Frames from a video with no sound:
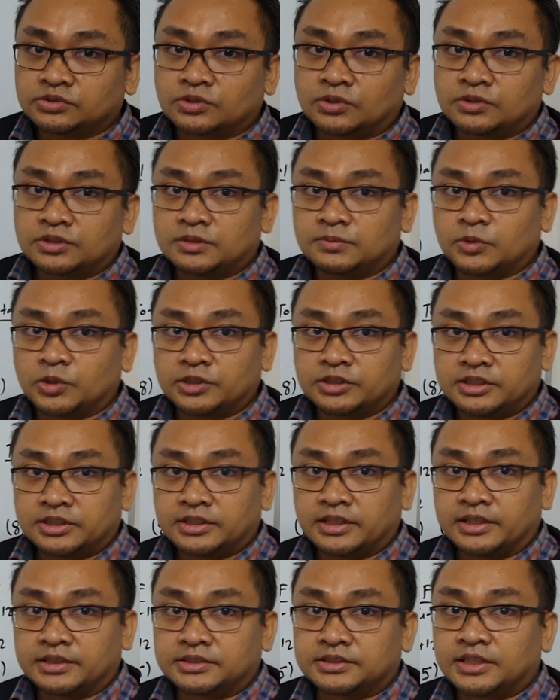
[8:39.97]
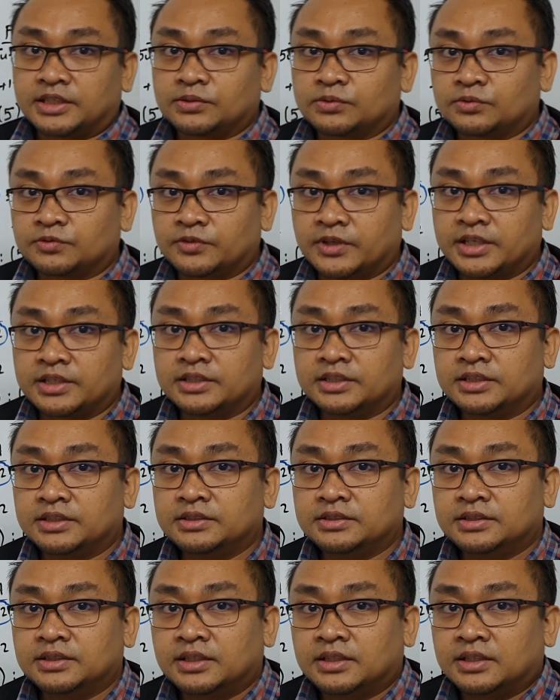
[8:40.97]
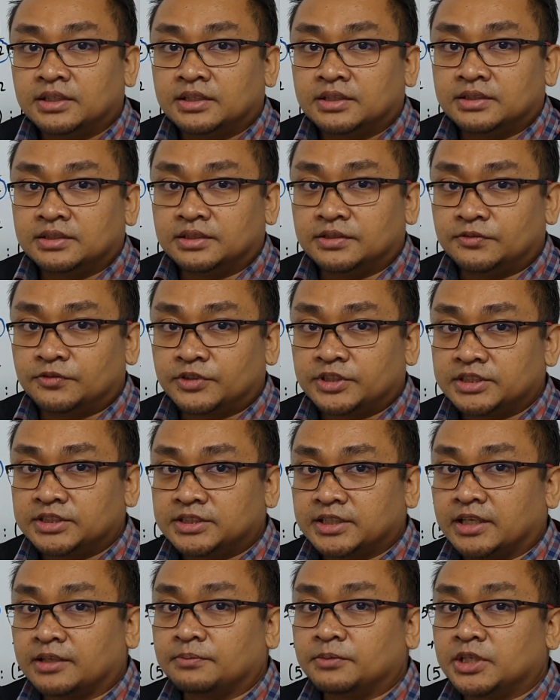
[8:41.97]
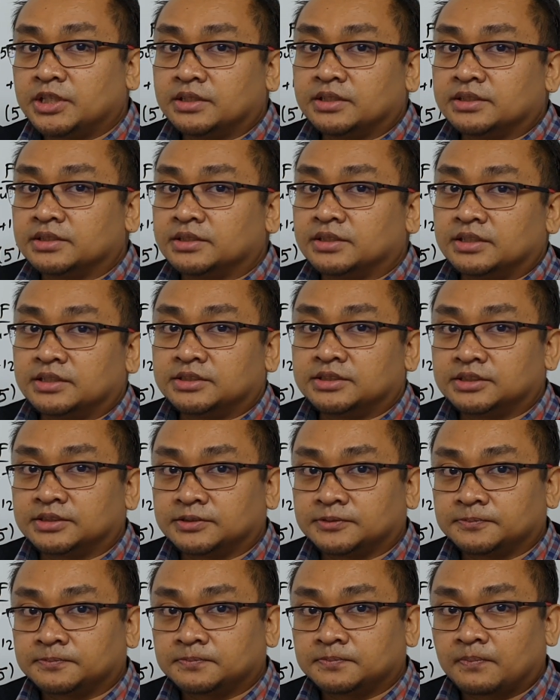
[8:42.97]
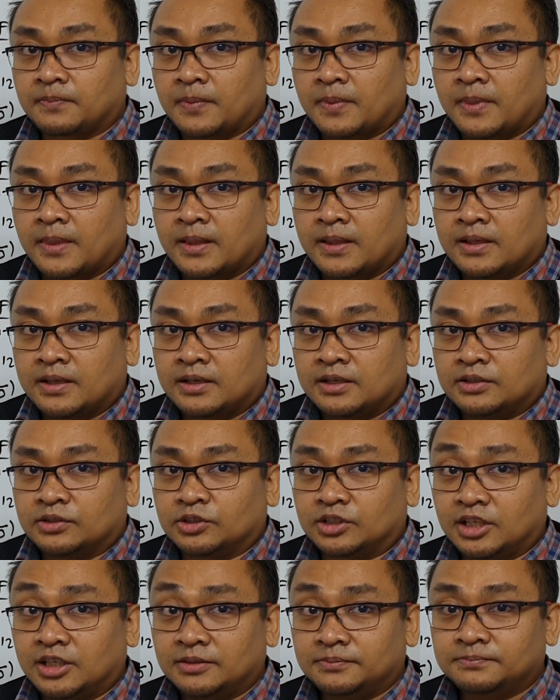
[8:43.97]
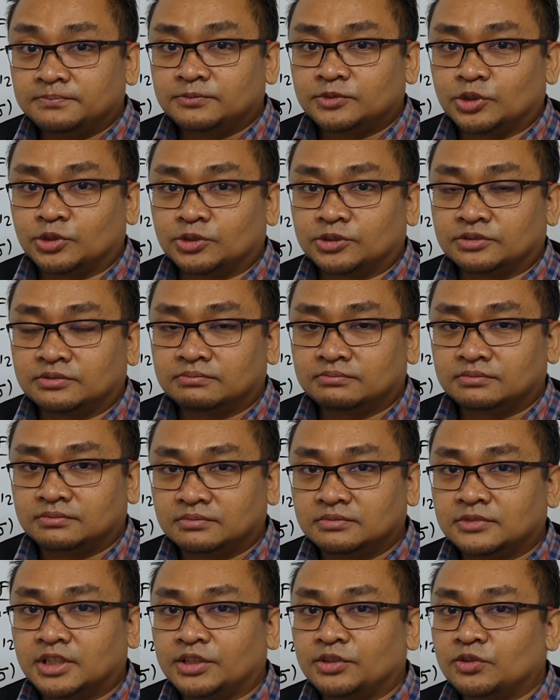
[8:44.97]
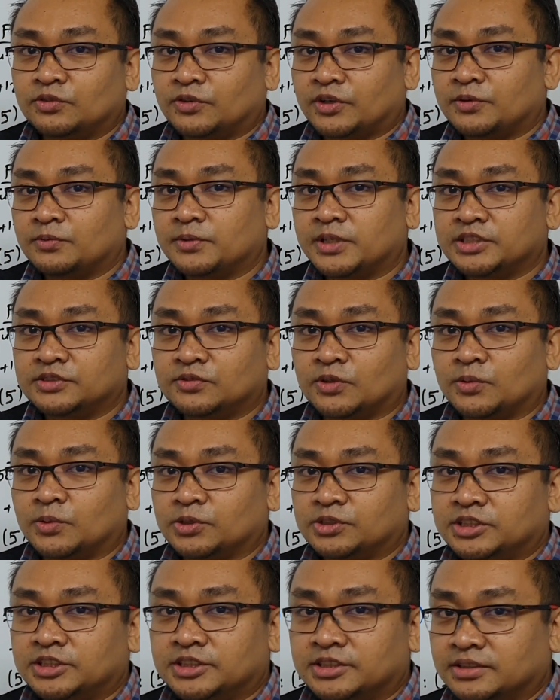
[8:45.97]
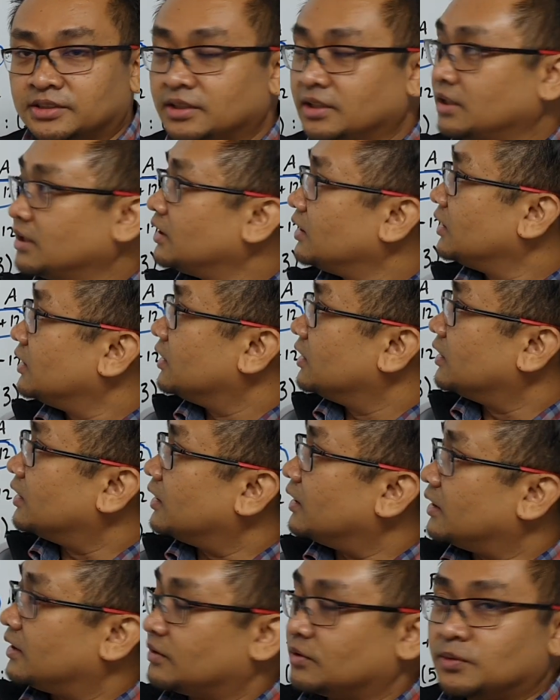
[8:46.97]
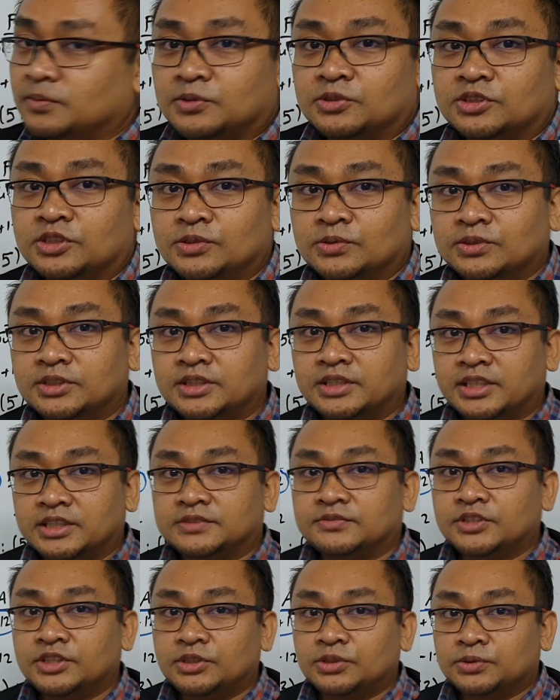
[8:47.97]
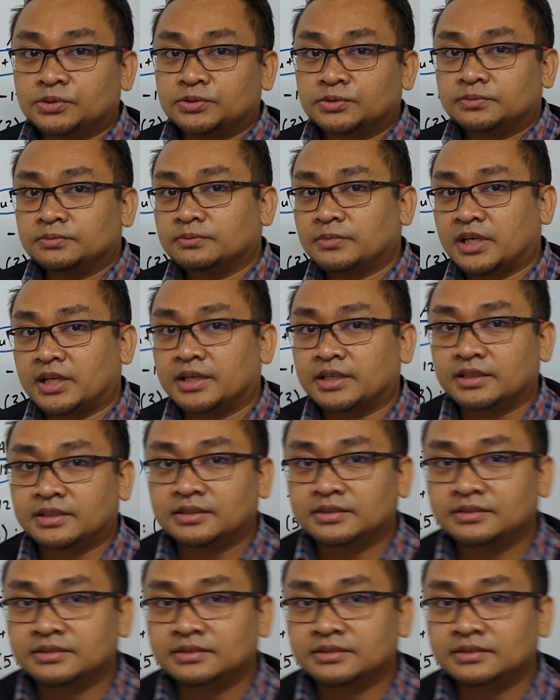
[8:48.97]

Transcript: draw the model and try to find the difference and make the relation. Okay, so thank you very much for watching and hope to see you in the next video. Bye.